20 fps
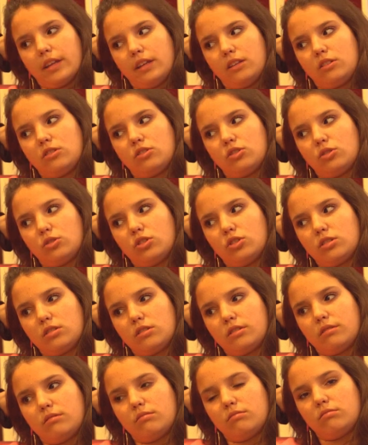like she'll
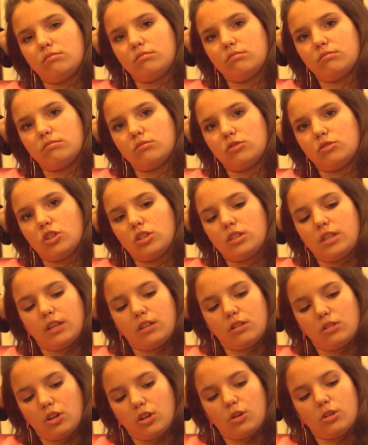just, just
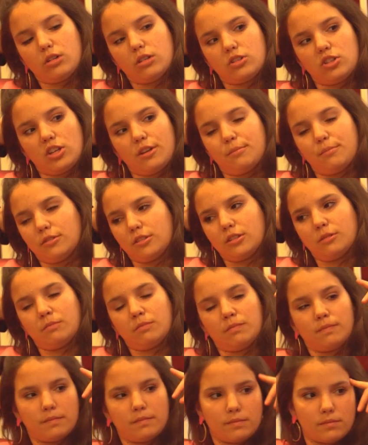like throw her a chip or
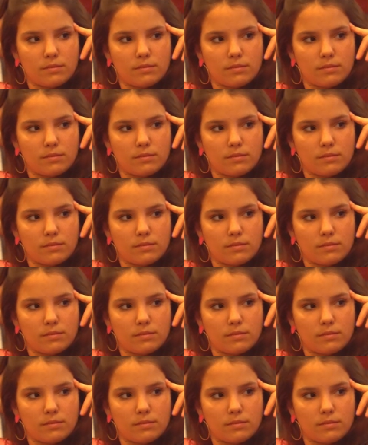something.